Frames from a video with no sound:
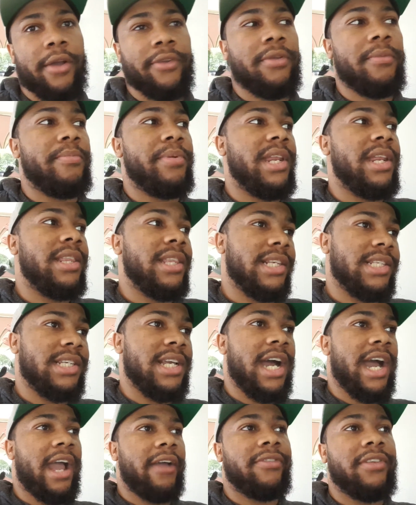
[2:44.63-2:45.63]
beating this
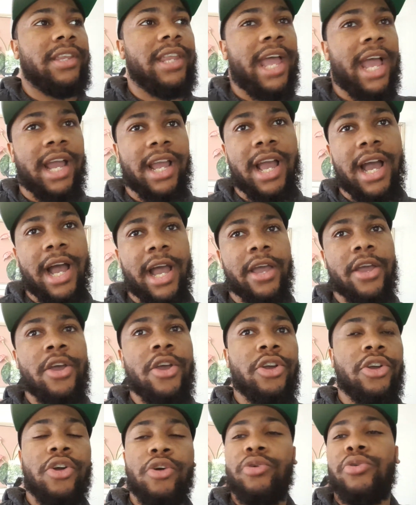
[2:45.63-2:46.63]
guy, after that guy.
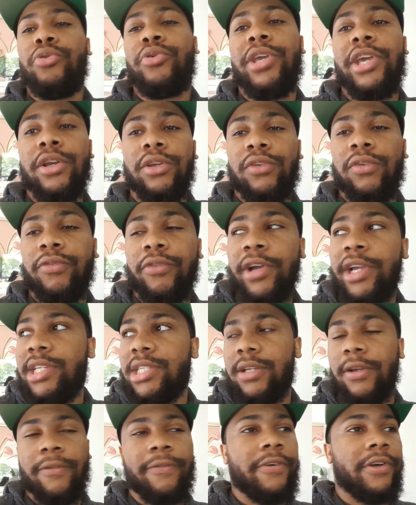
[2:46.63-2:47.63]
Goku kills
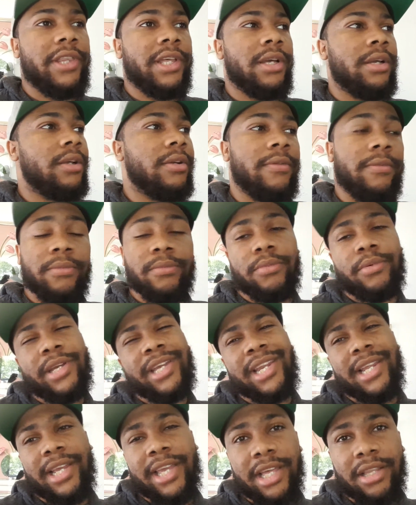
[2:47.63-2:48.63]
Frieza for the... Well,
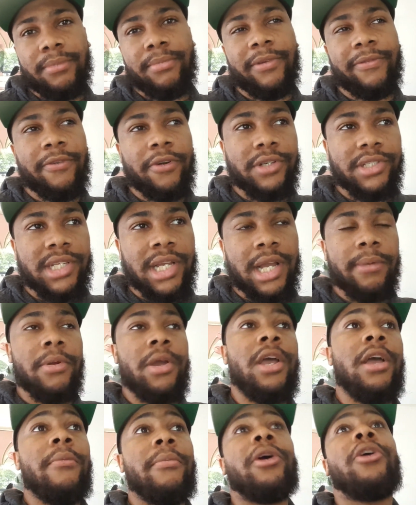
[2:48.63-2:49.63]
he didn't kill him the first time.
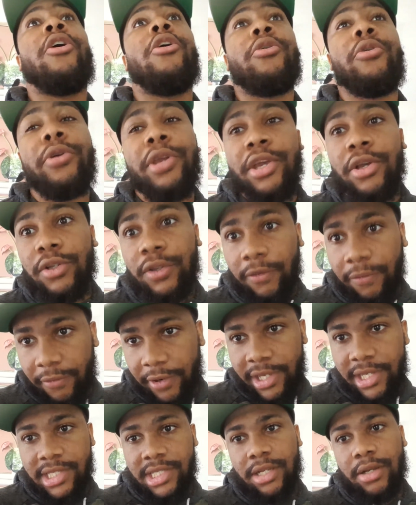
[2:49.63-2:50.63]
But Goku kills
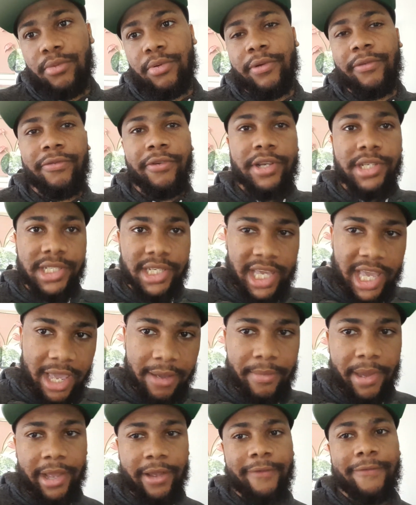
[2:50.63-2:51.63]
Frieza when Frieza
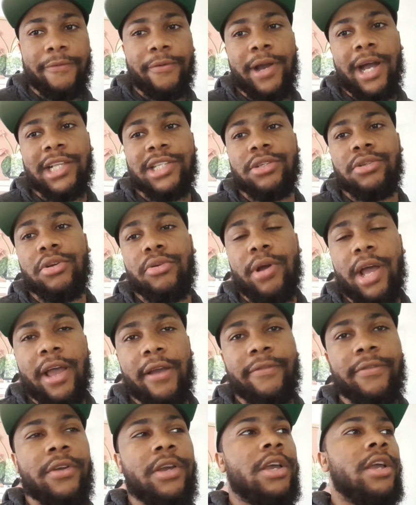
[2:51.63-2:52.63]
came back in Fukaku no
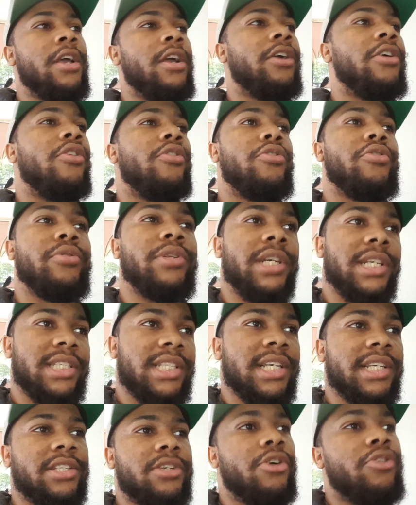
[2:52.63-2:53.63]
F. Goku does
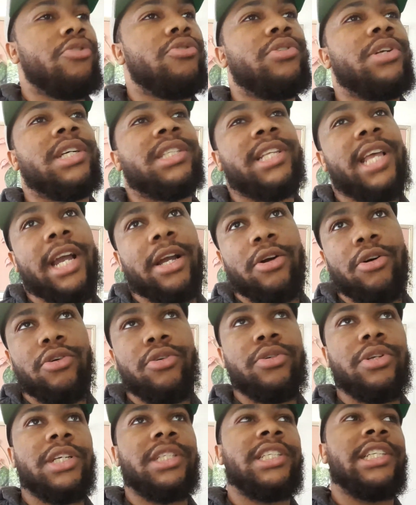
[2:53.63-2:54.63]
this, Goku does that,
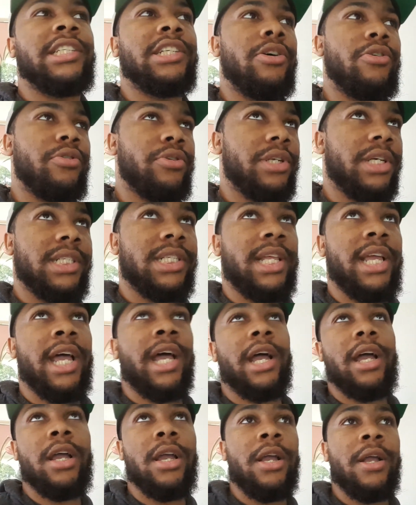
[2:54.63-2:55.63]
Goku does this, Goku does
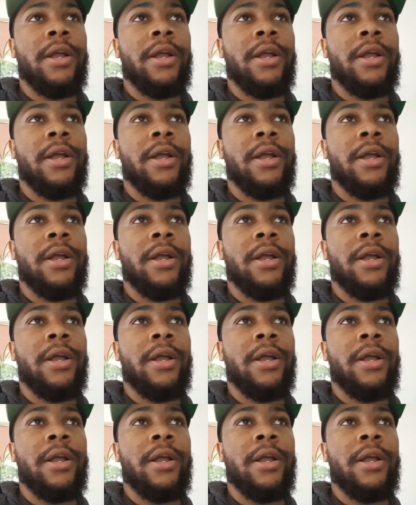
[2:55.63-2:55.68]
that.